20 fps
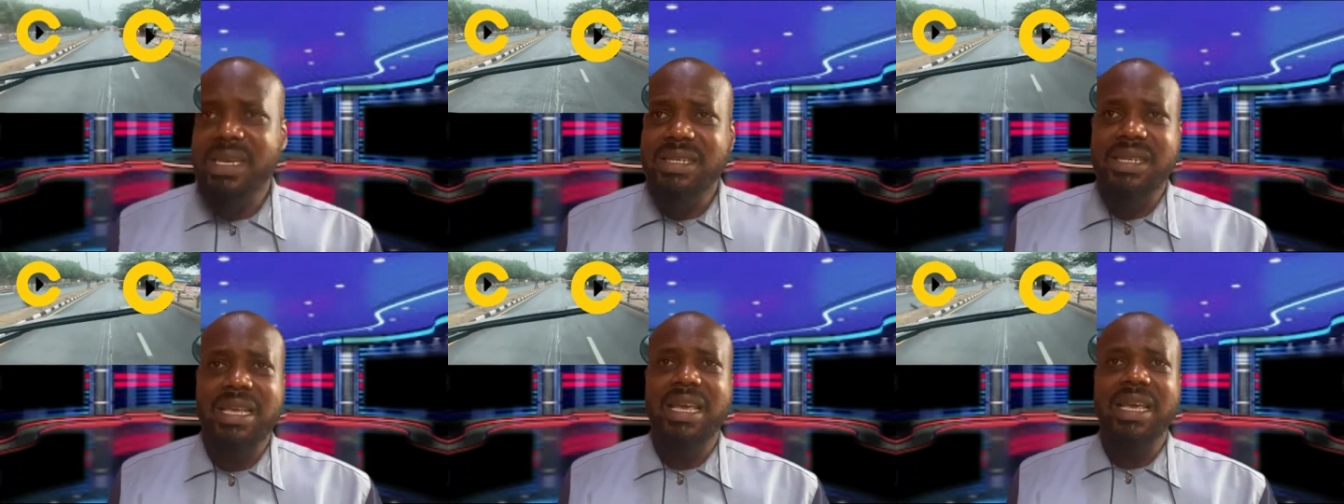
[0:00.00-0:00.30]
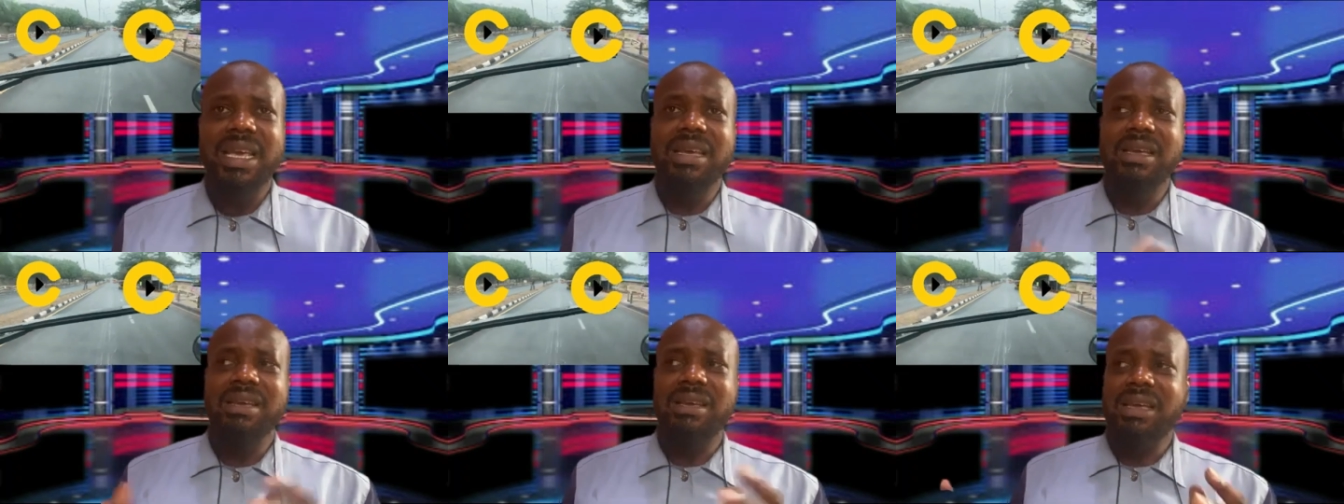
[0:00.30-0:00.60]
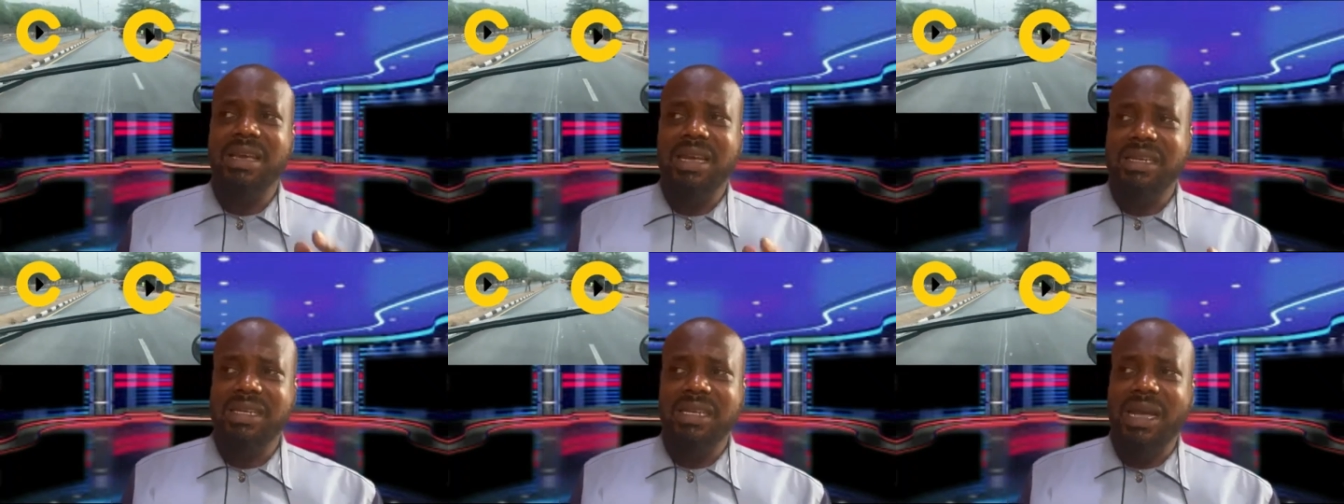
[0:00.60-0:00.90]

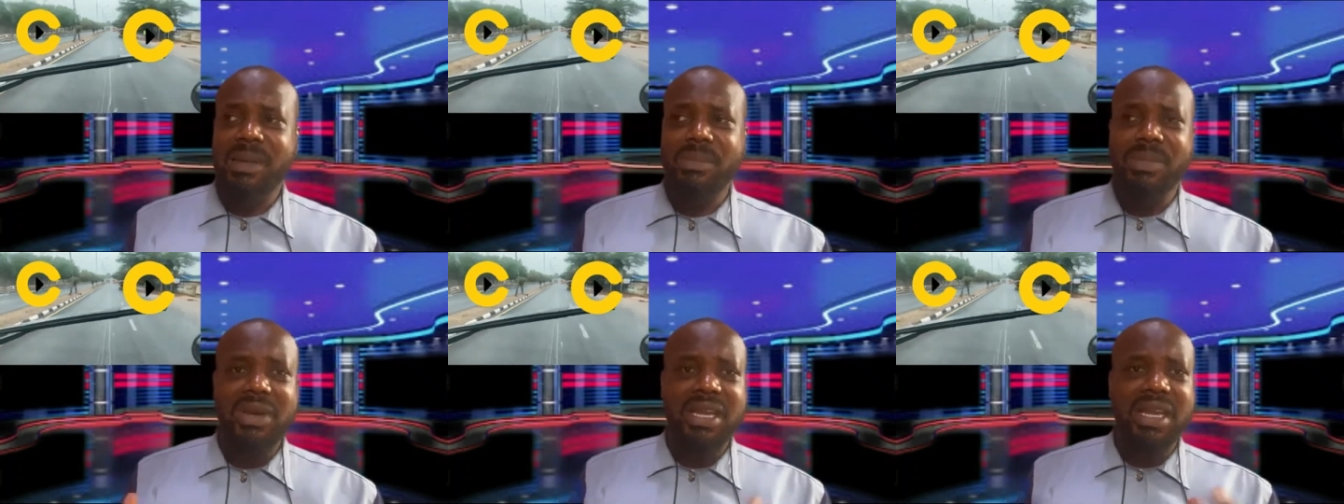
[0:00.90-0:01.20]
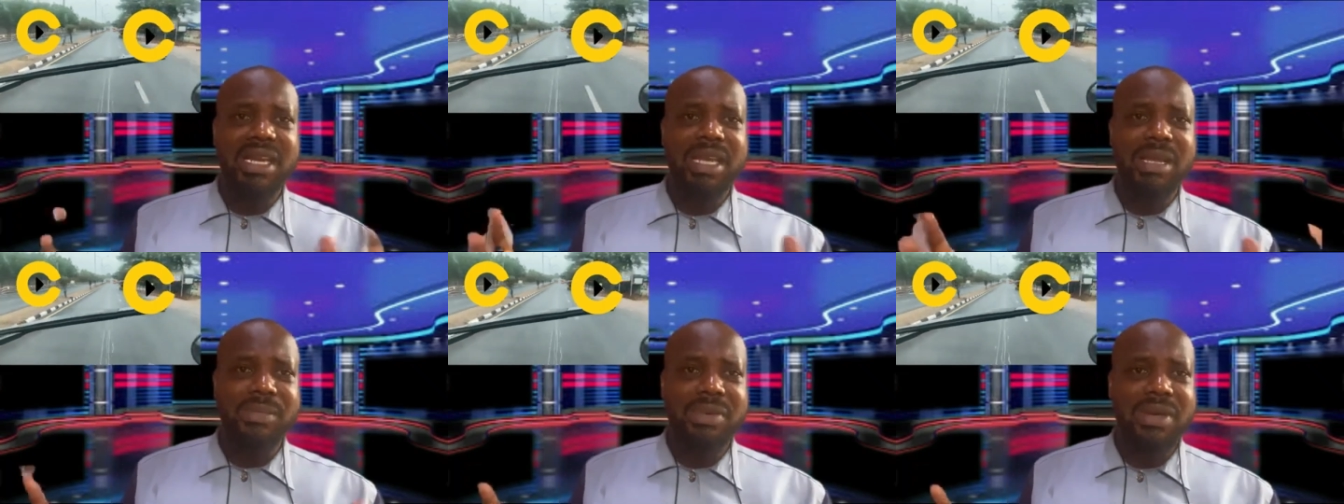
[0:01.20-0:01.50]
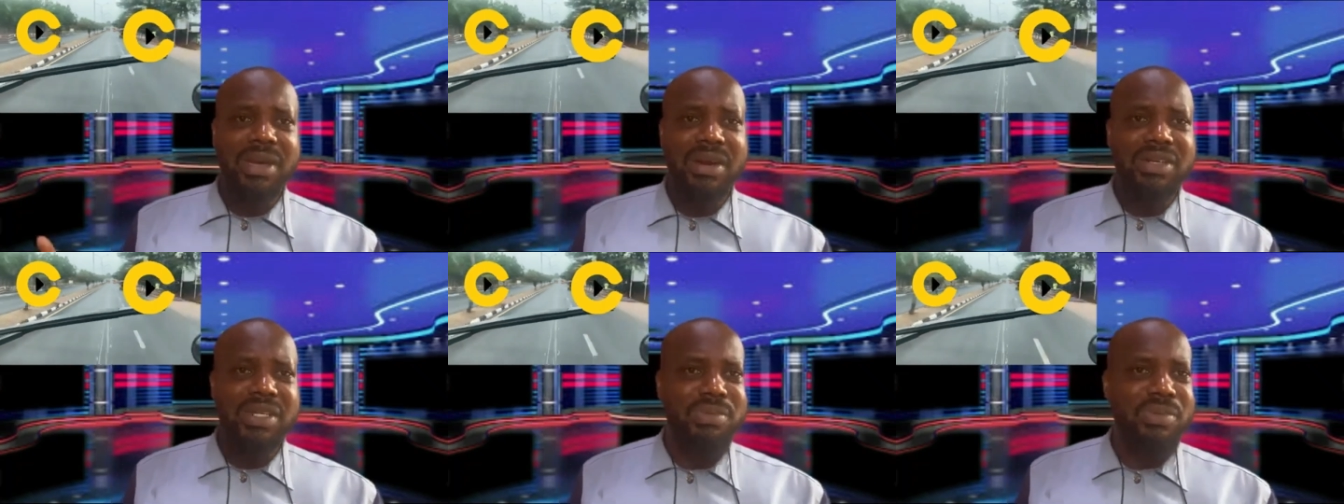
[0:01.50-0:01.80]
say they are bringing a
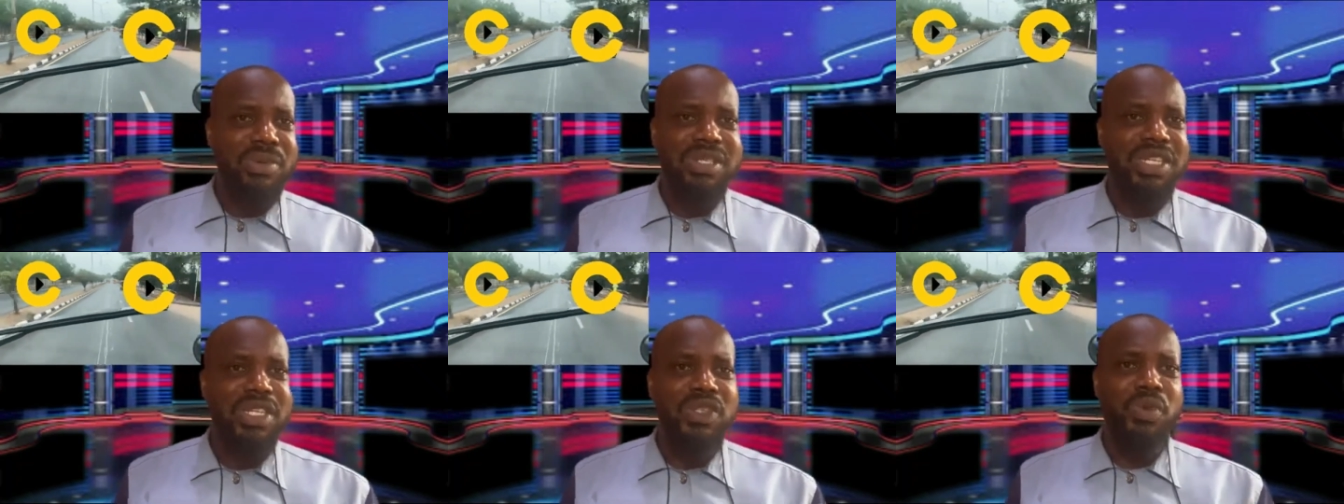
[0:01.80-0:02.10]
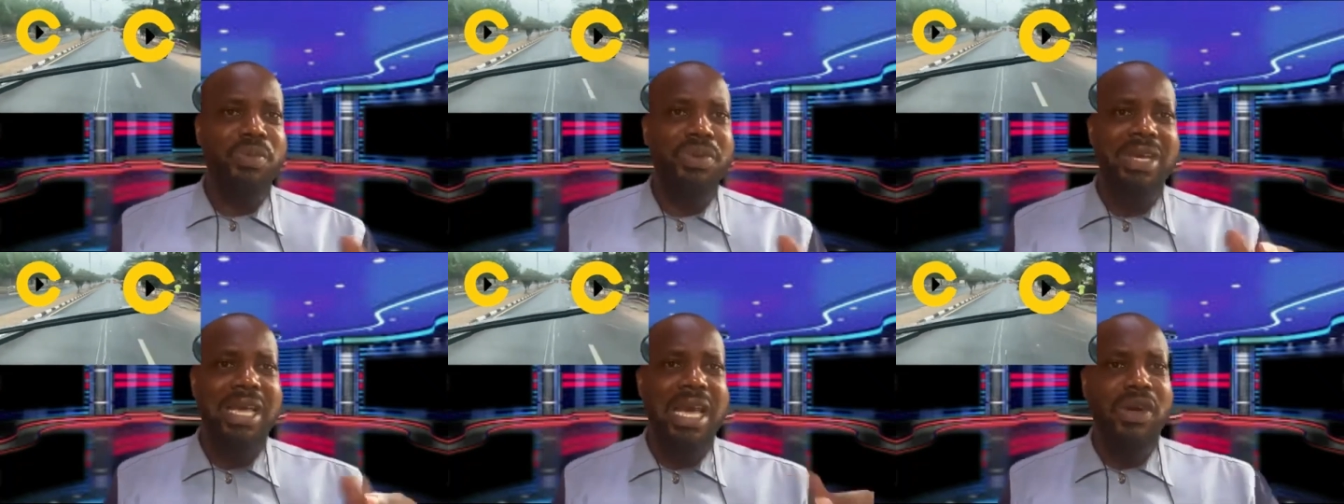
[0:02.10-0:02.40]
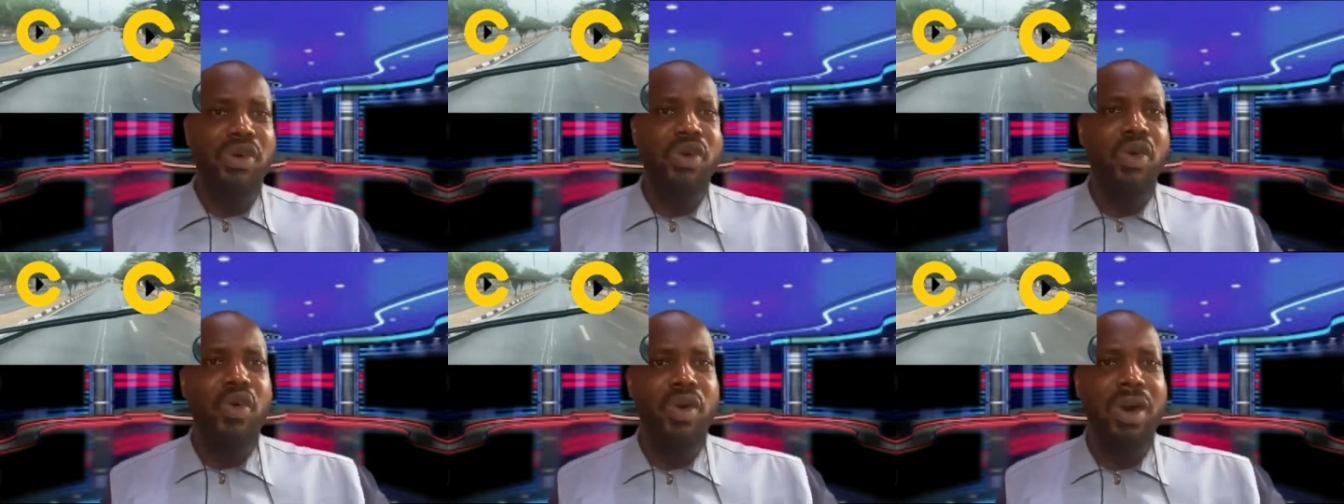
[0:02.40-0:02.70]
BRT bus to be
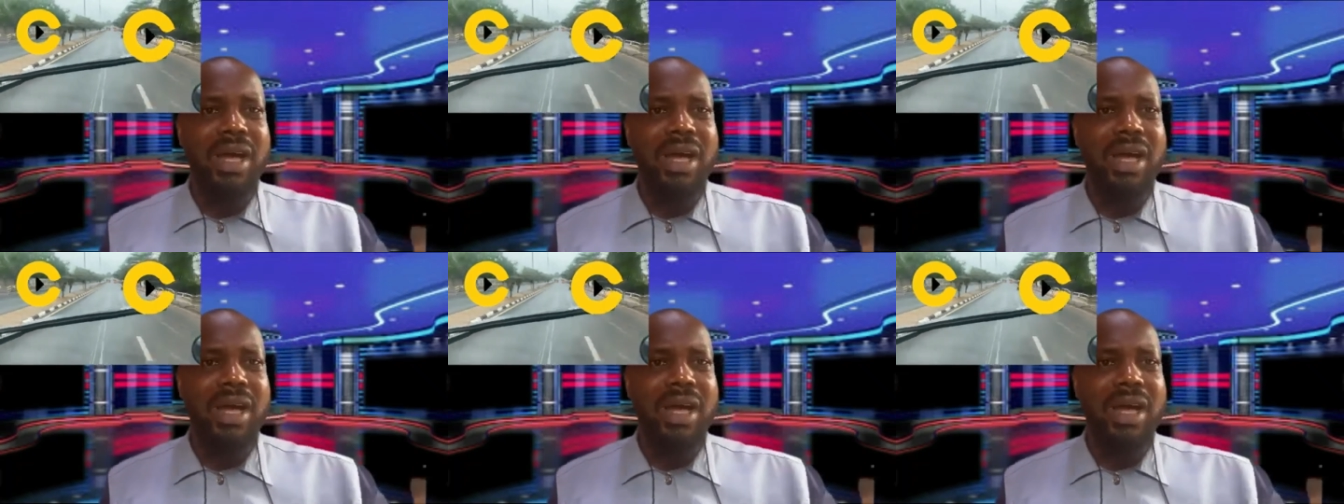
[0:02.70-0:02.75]
a